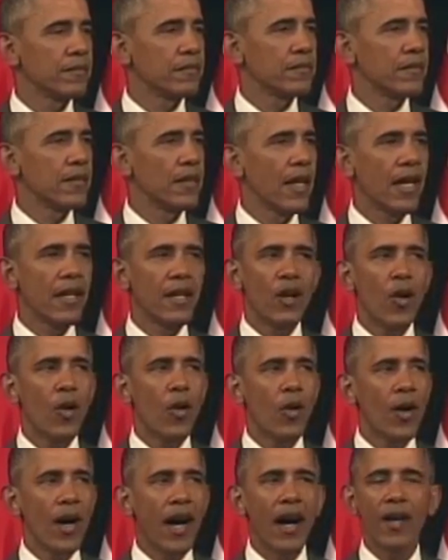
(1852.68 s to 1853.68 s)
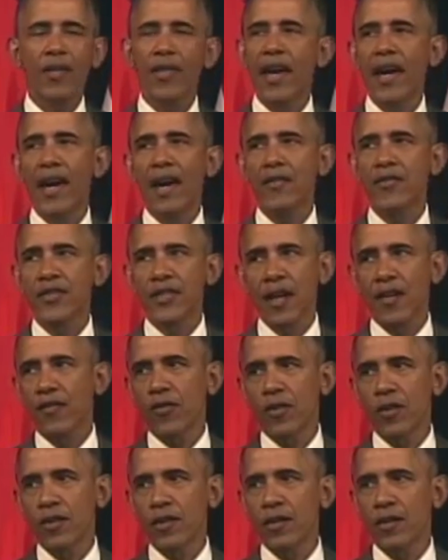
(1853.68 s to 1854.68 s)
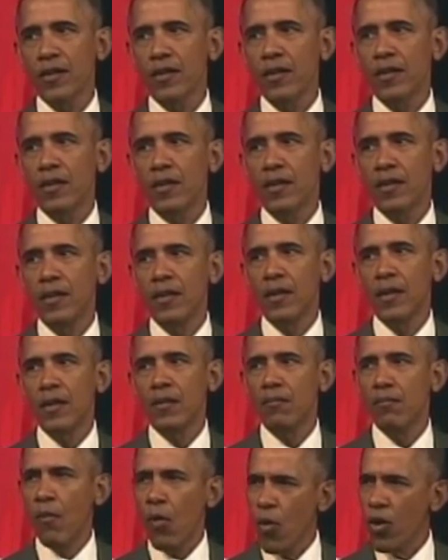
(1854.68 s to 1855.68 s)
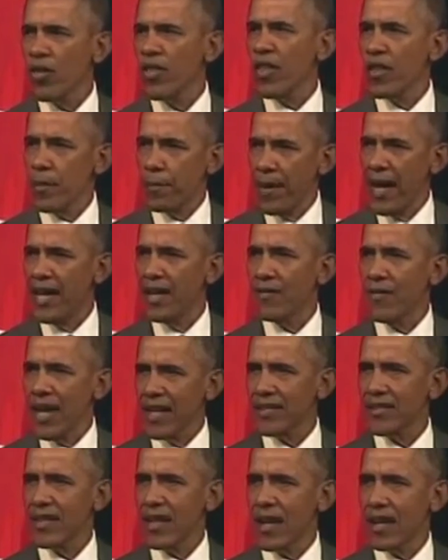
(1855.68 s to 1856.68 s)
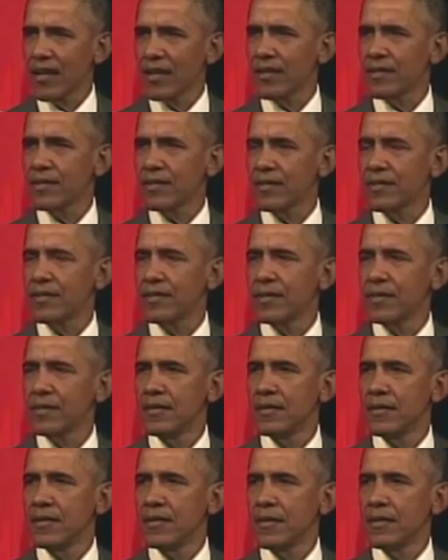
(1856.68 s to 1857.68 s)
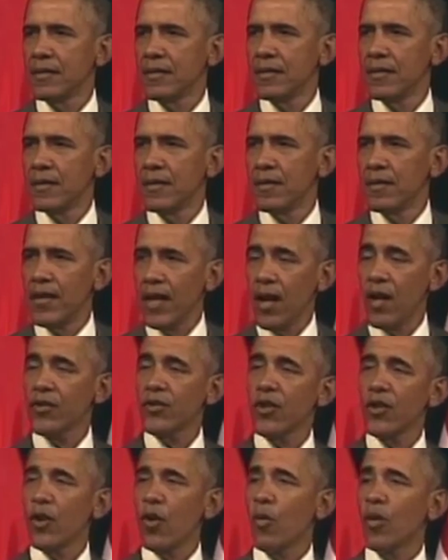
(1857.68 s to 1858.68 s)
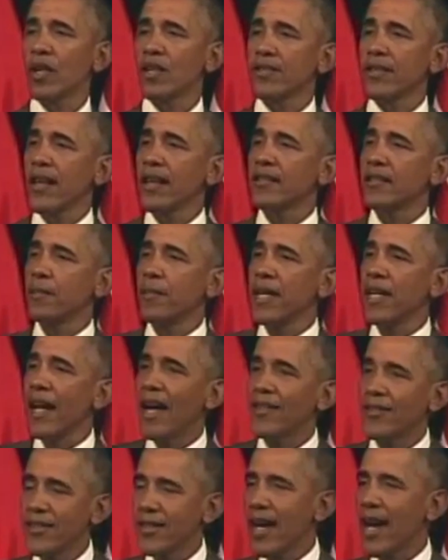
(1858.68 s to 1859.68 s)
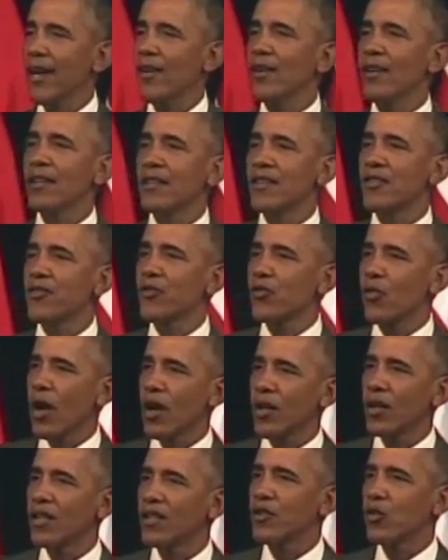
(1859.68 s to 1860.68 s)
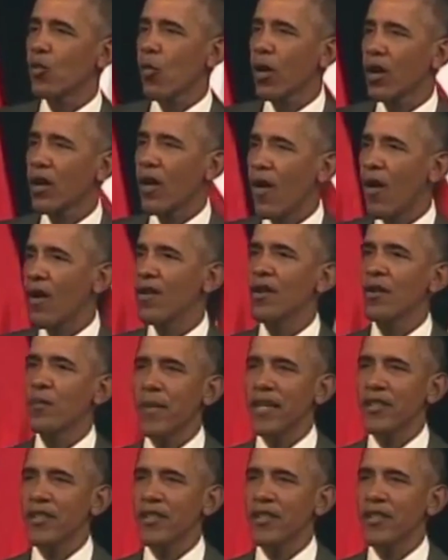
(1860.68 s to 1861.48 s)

And I know how they have suffered more than the pain of exile. They also know what it's like to be an outsider and to struggle and to work harder to make